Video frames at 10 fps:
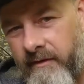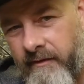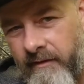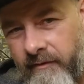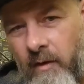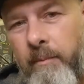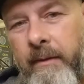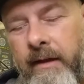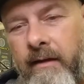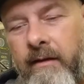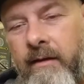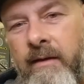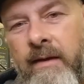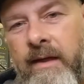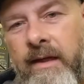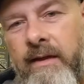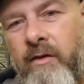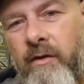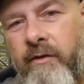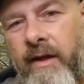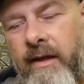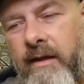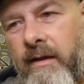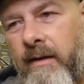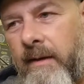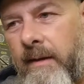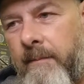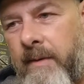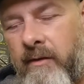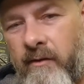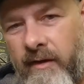itself up again, it does that. It